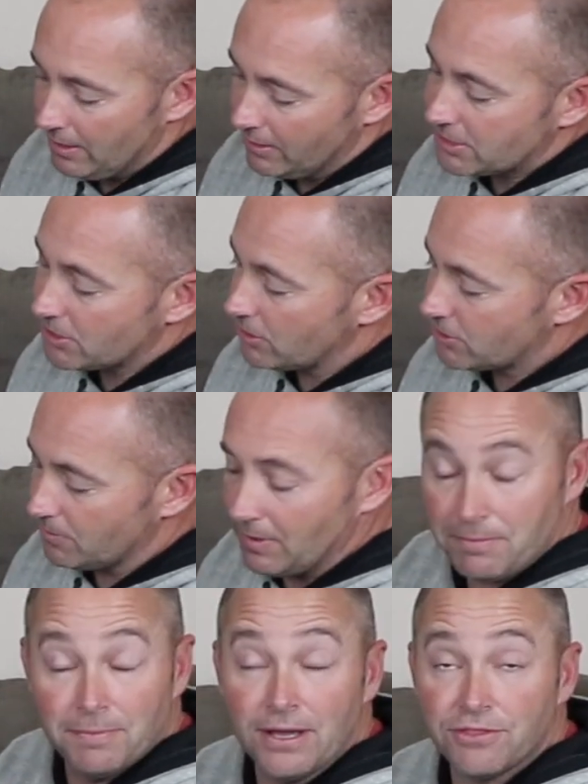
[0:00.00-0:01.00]
This is also
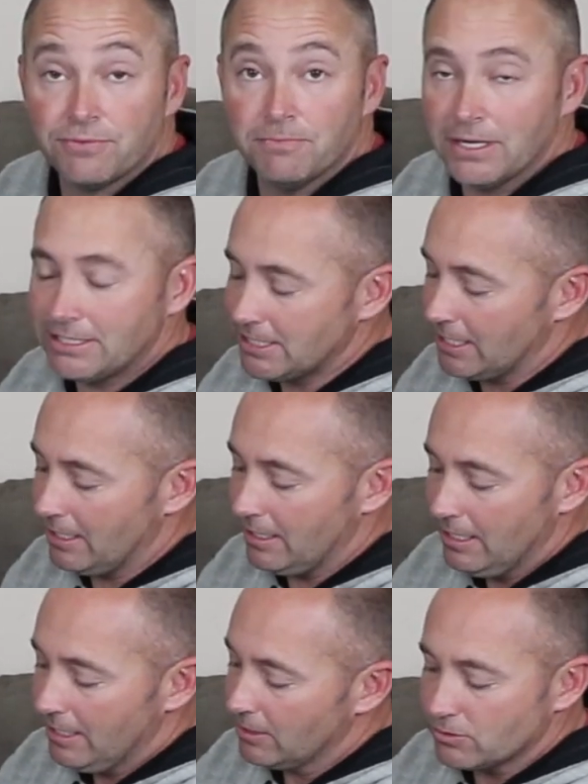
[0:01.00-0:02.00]
Macbeth, but
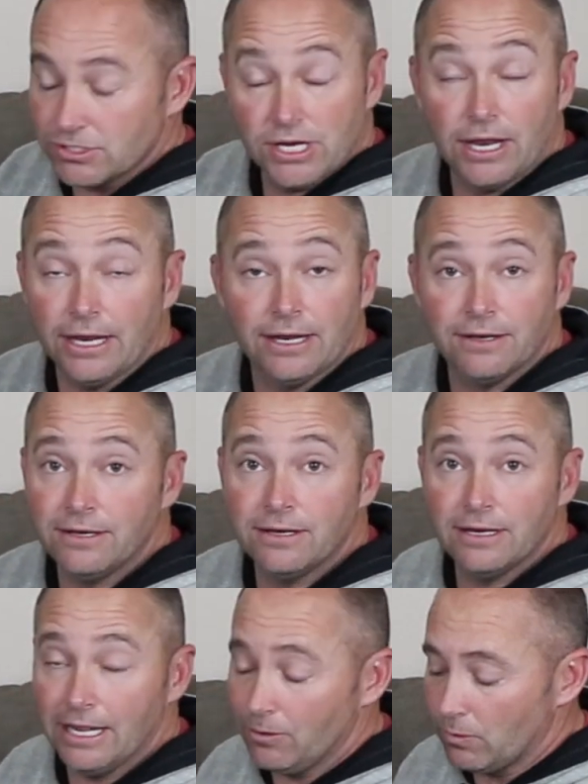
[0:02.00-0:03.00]
this one's not
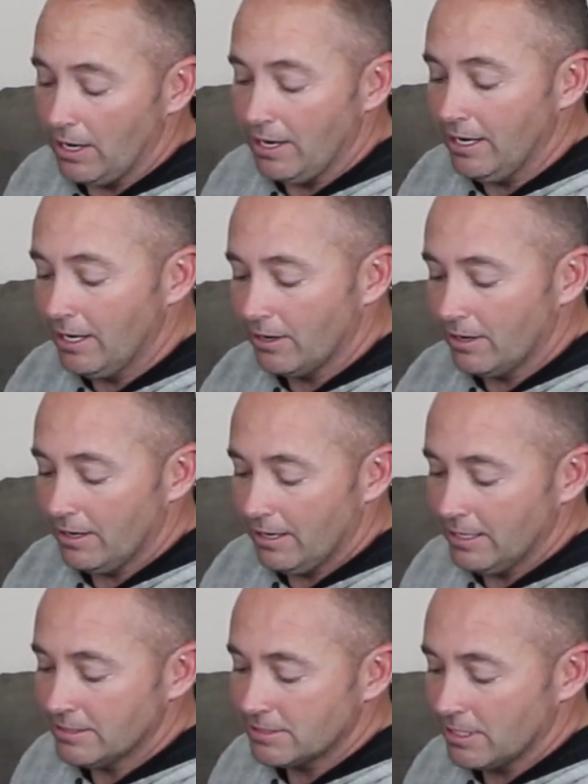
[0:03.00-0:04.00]
anywhere near
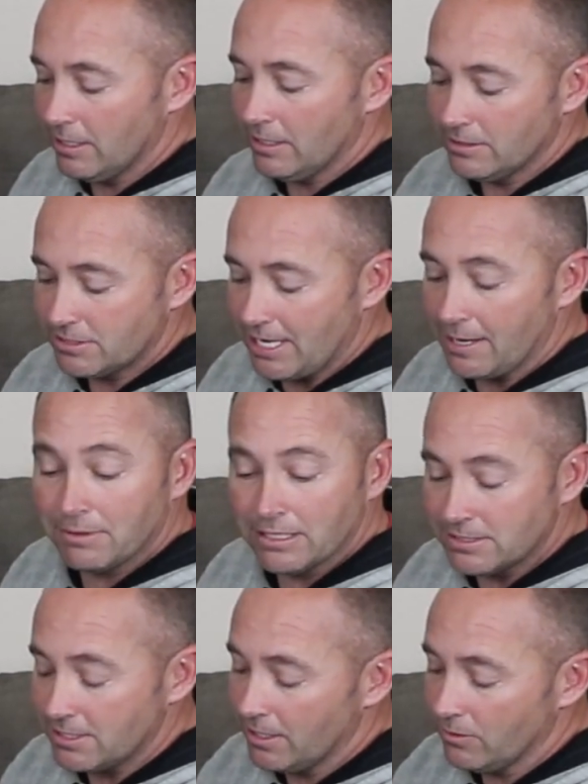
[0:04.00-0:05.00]
as stable
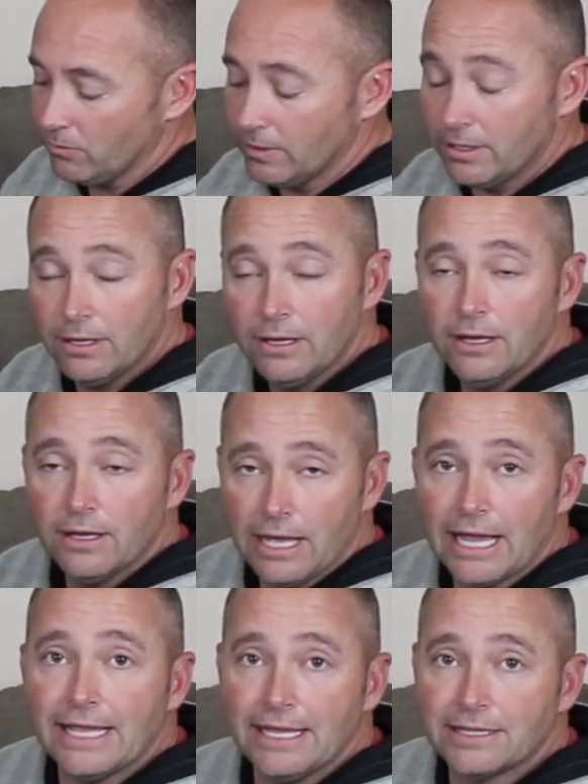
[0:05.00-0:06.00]
as the other one.
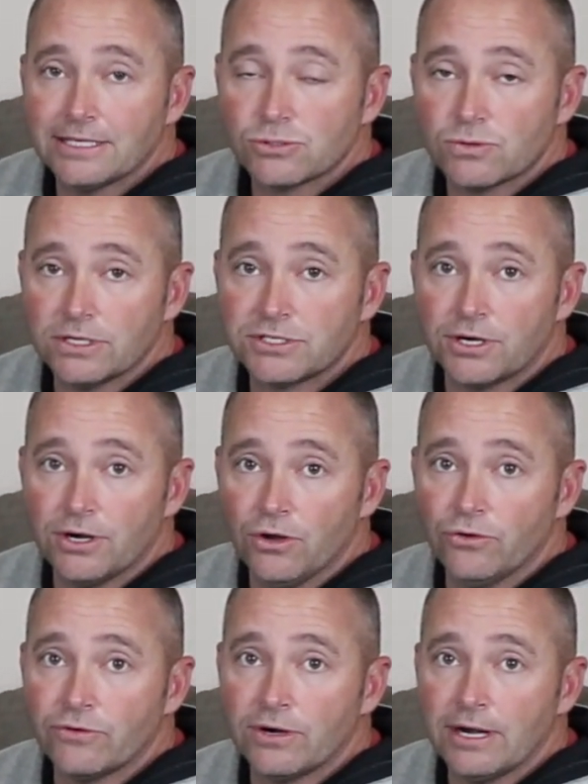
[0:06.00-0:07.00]
I can get this one to turn
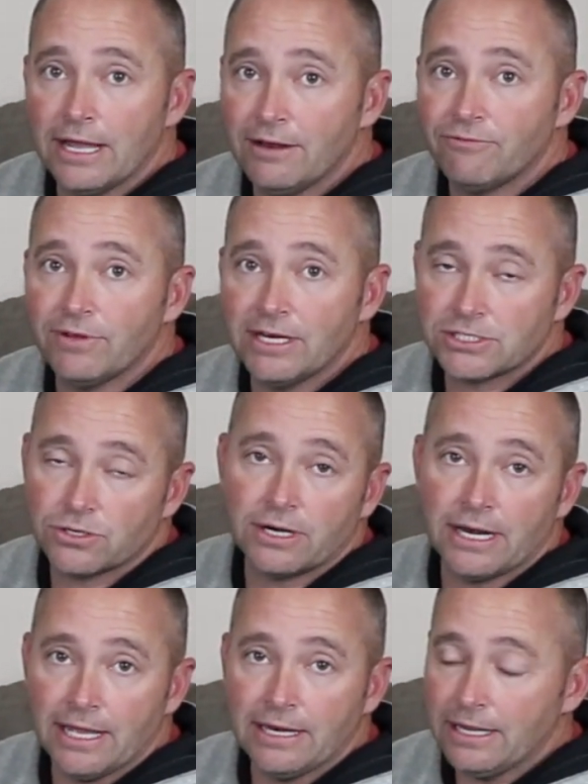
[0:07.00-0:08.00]
over and finish on
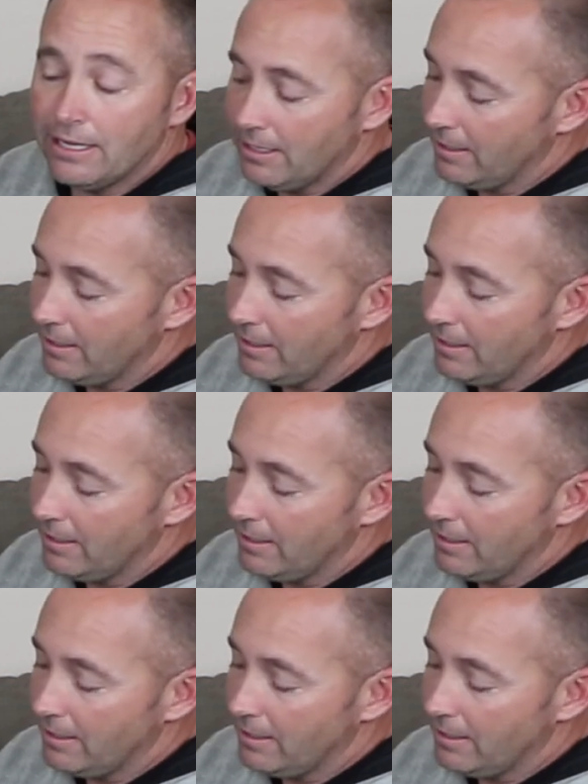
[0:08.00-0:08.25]
an ante.